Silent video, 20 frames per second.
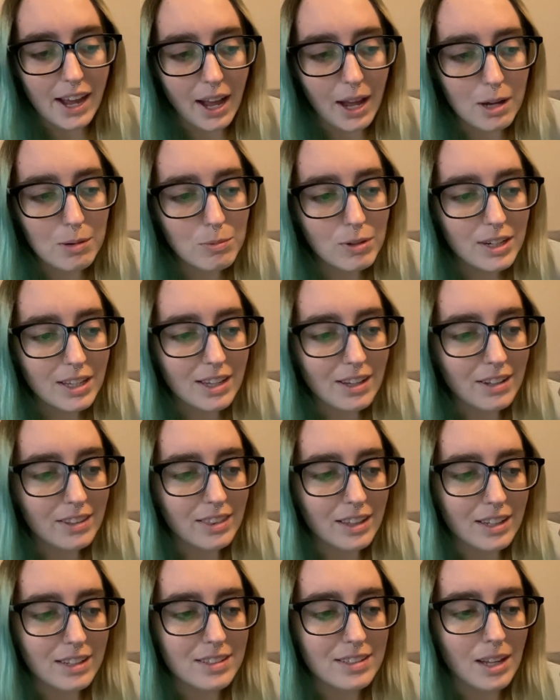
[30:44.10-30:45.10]
I'm working on
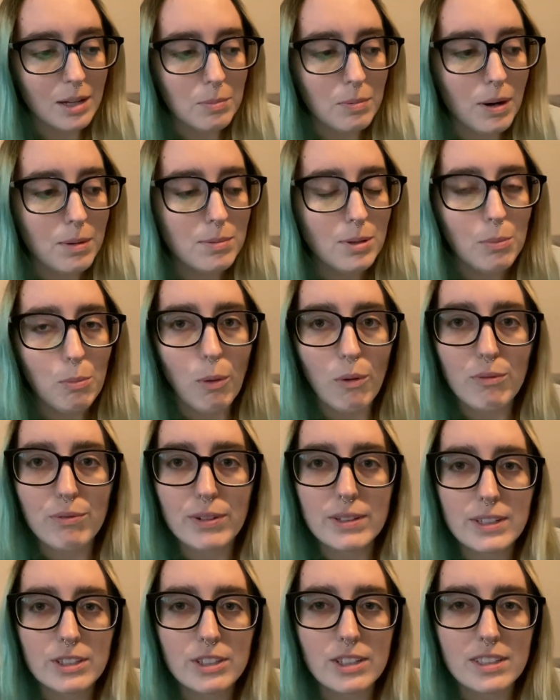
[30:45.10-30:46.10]
this. I probably won't
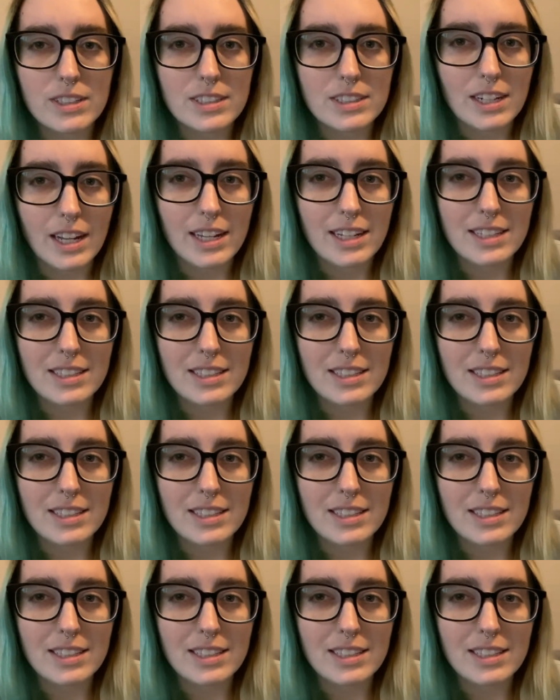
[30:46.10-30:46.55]
finish it today.